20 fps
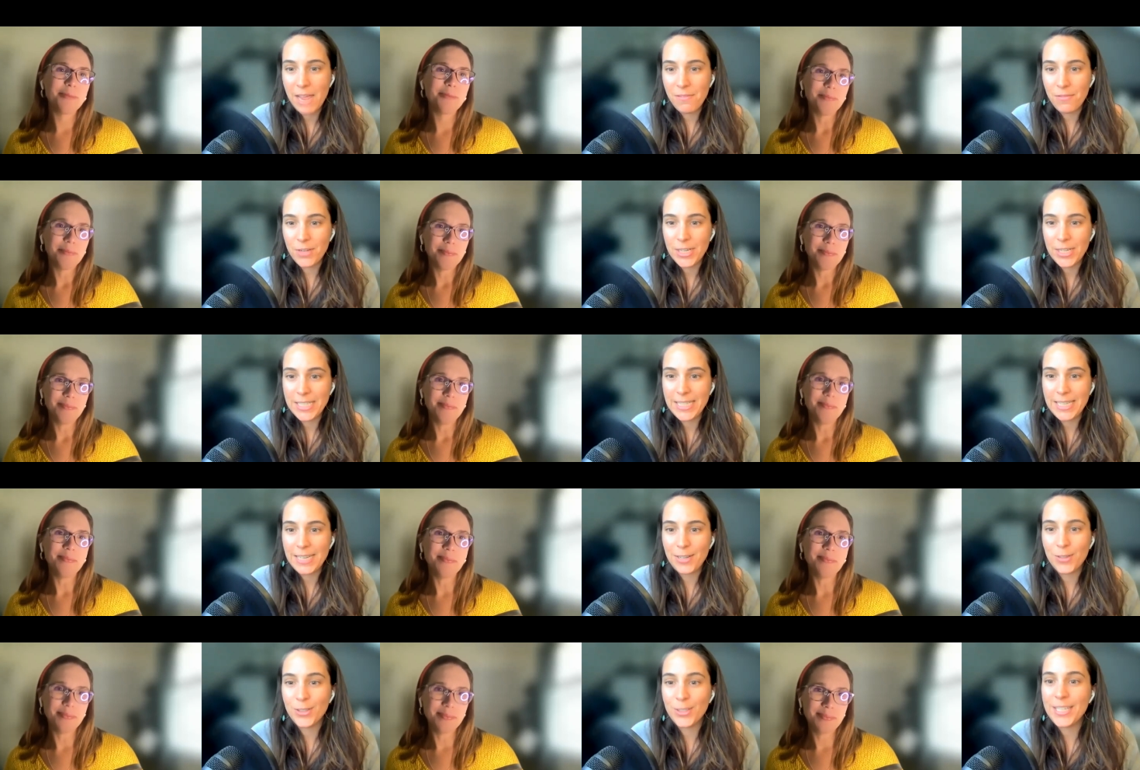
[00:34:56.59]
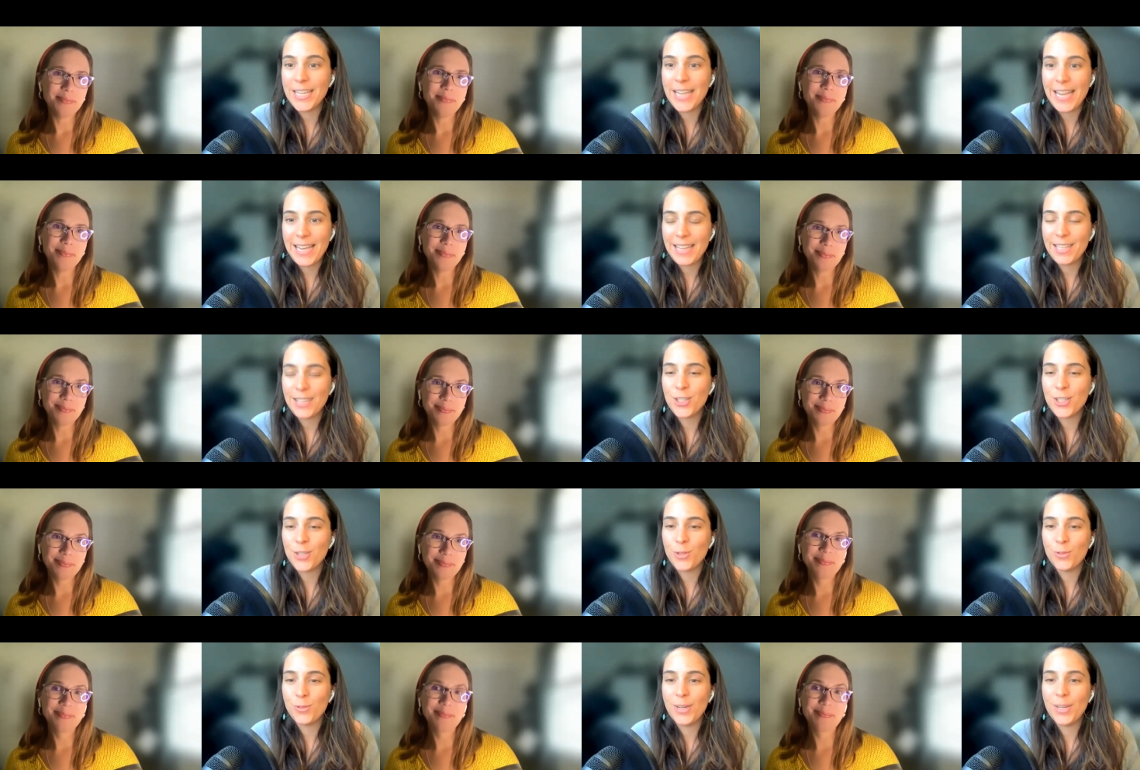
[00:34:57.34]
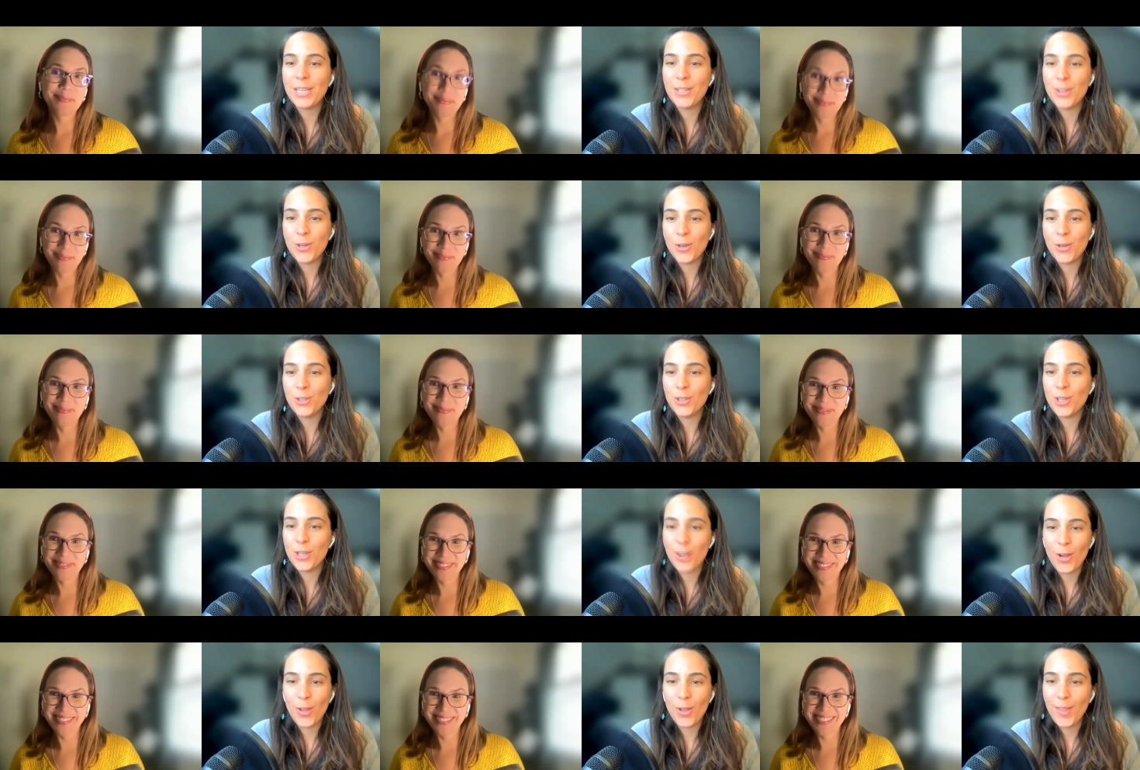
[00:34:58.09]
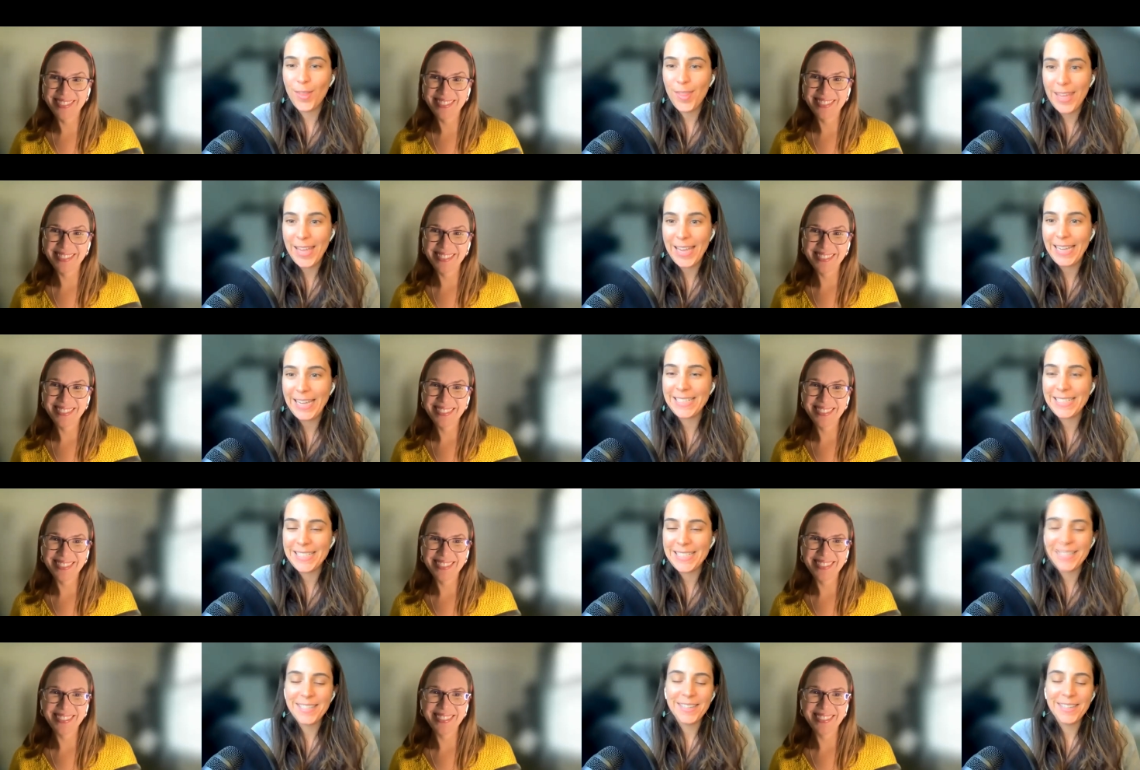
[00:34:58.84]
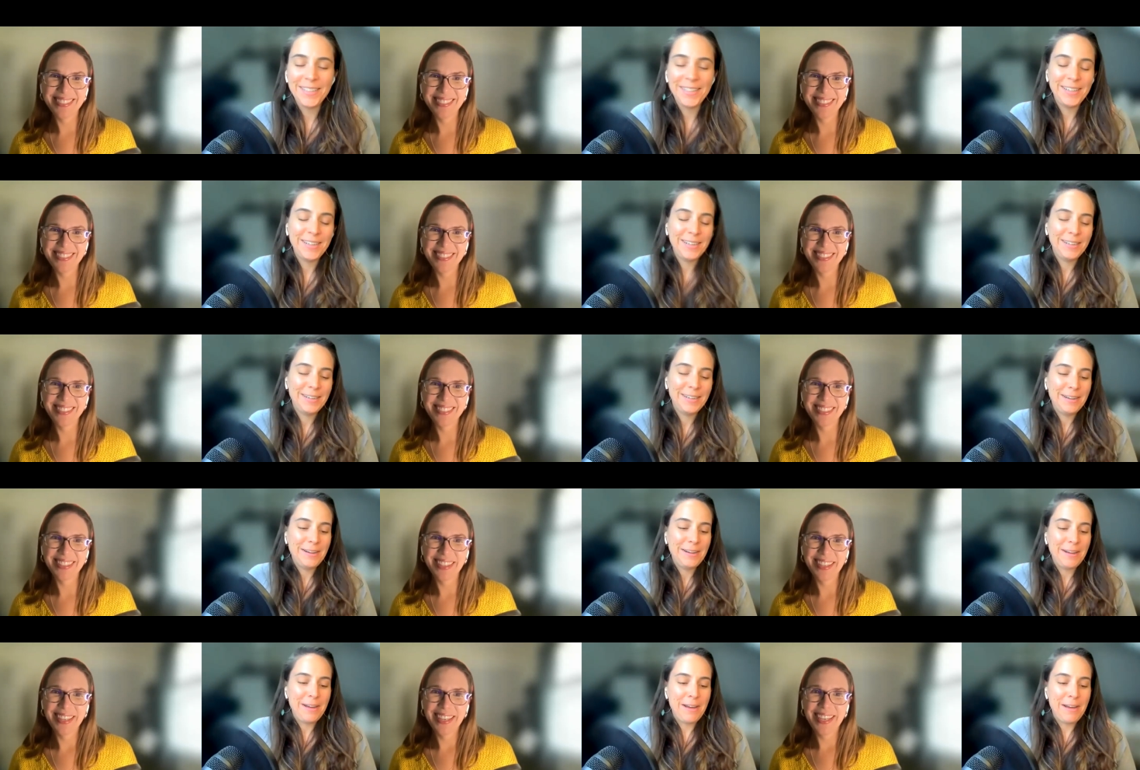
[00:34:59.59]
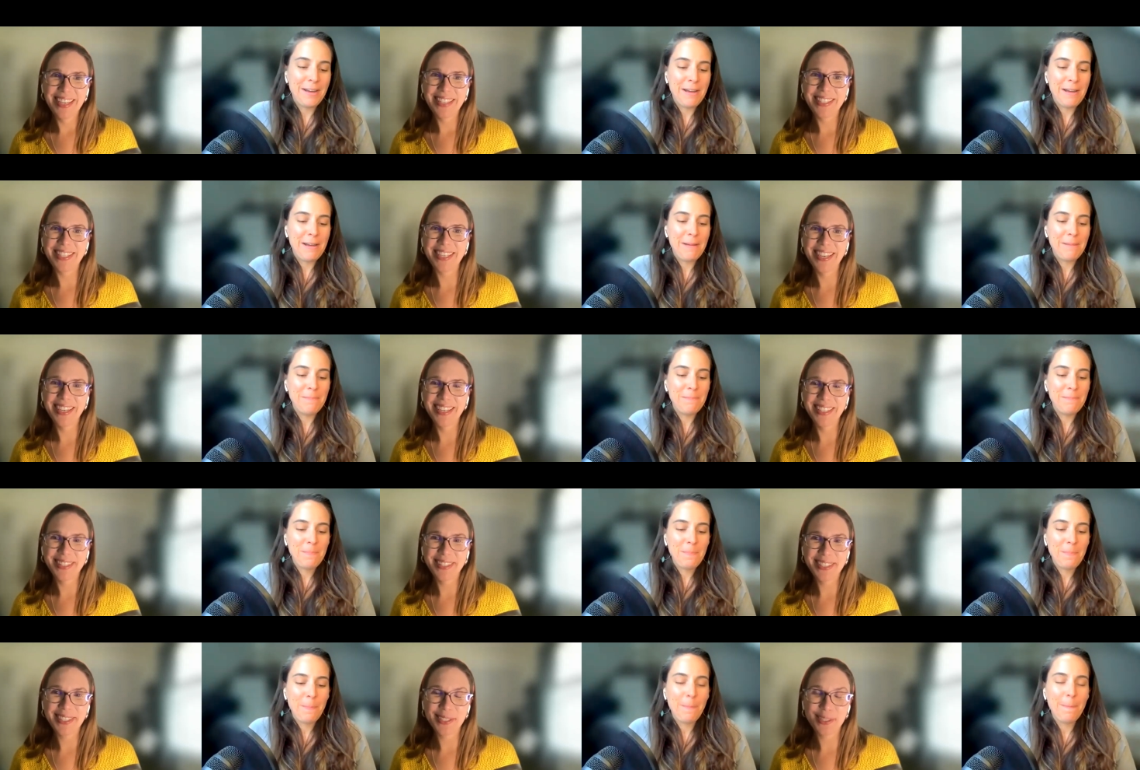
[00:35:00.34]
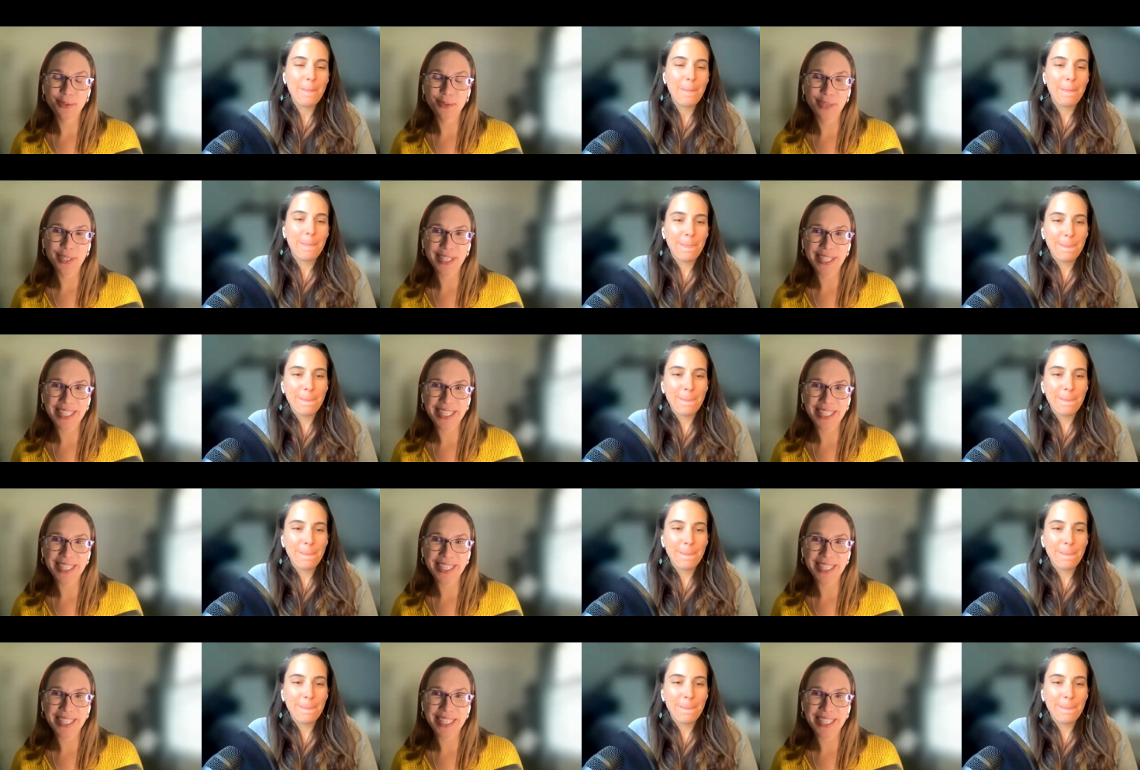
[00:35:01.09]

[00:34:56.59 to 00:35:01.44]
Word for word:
Speaker 1: every single day that you indulge in all the things um, it's, it's, really